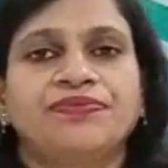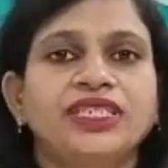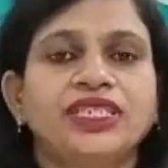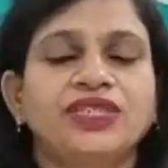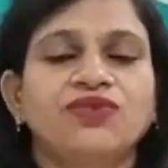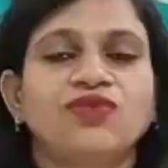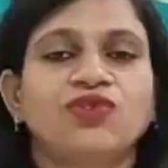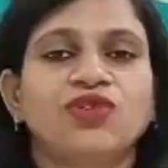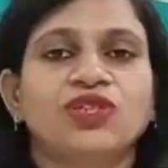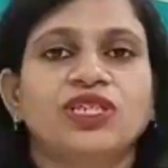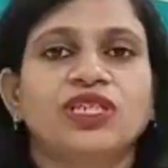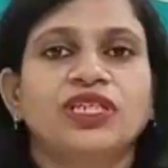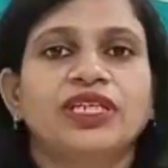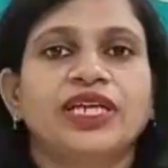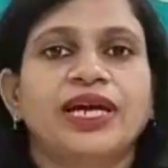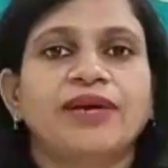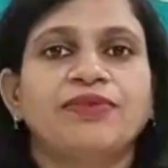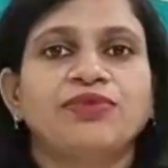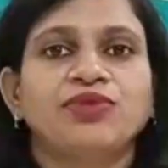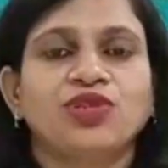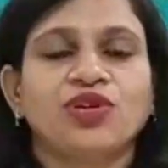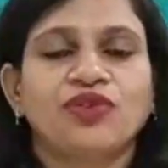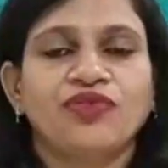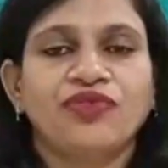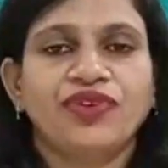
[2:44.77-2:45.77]
Let's see what are the
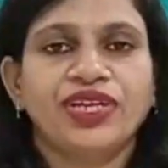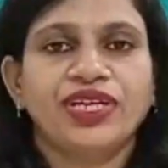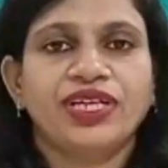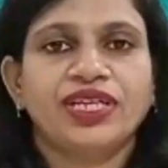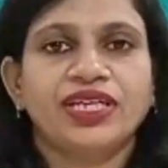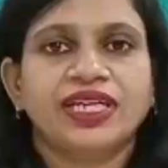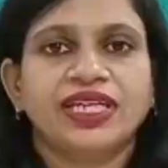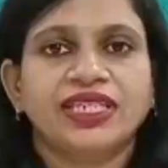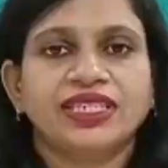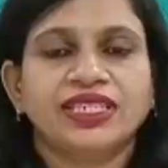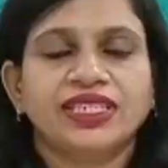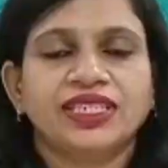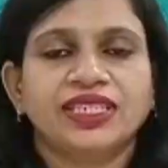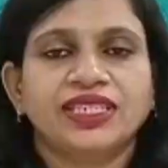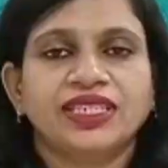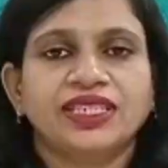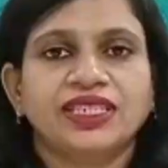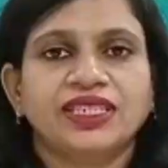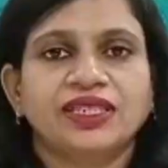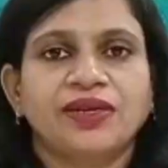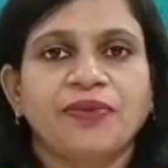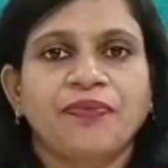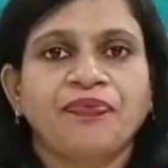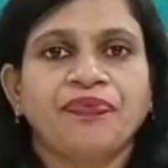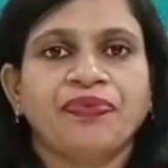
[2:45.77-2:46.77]
types of heat rashes.